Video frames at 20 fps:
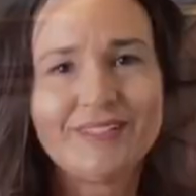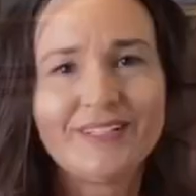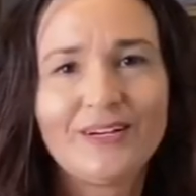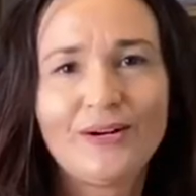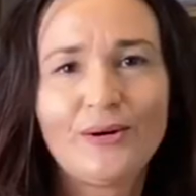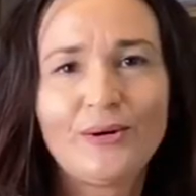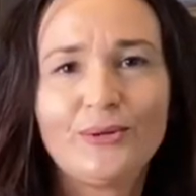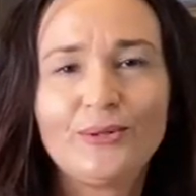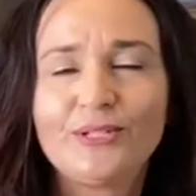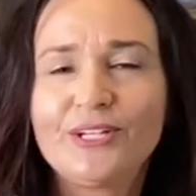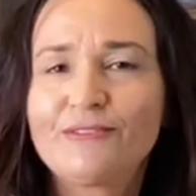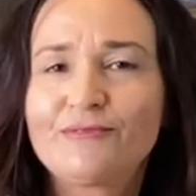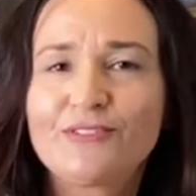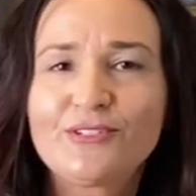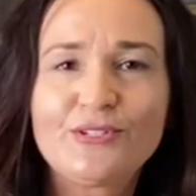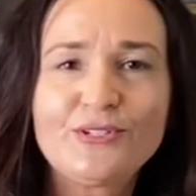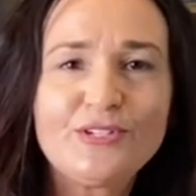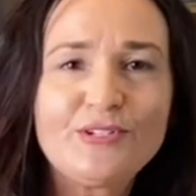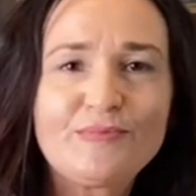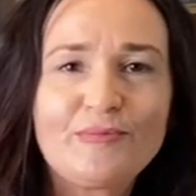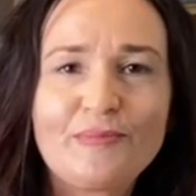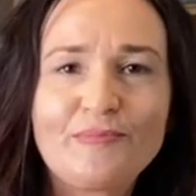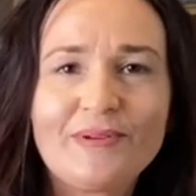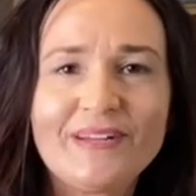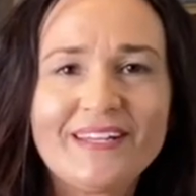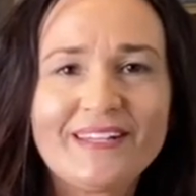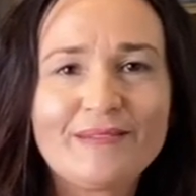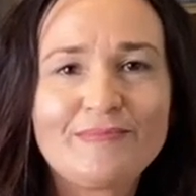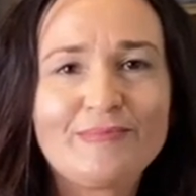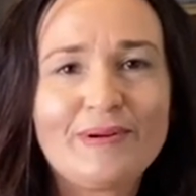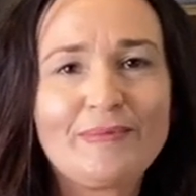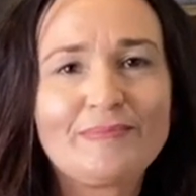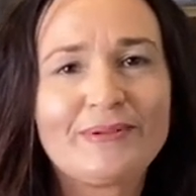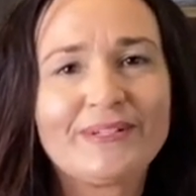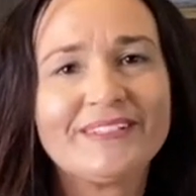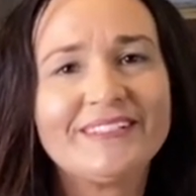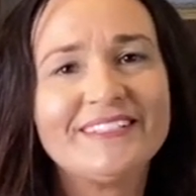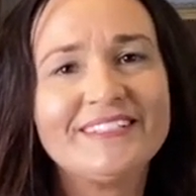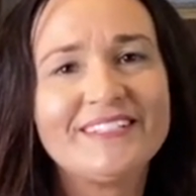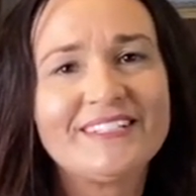All you have to do to prepare the
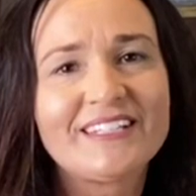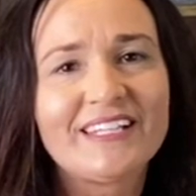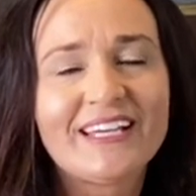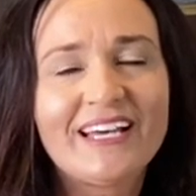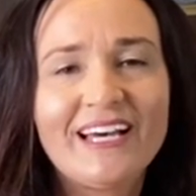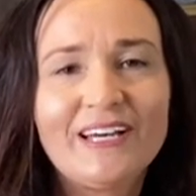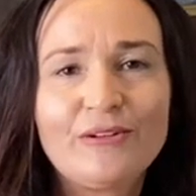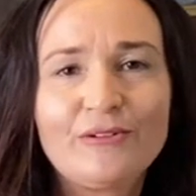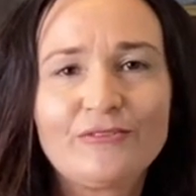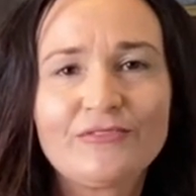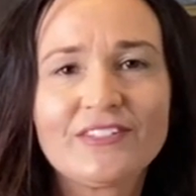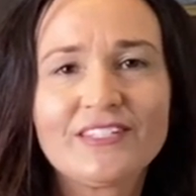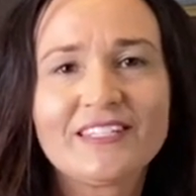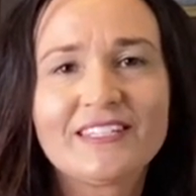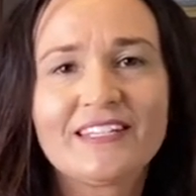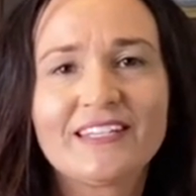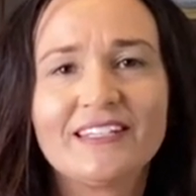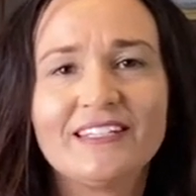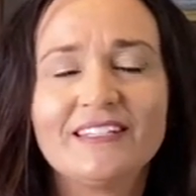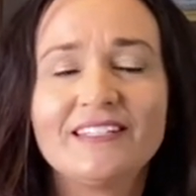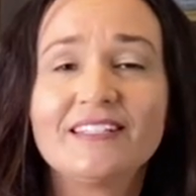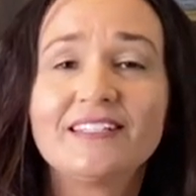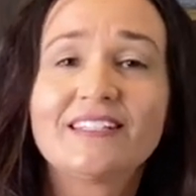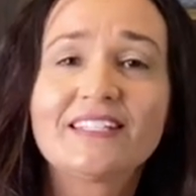pumpkin is to cut off the skin,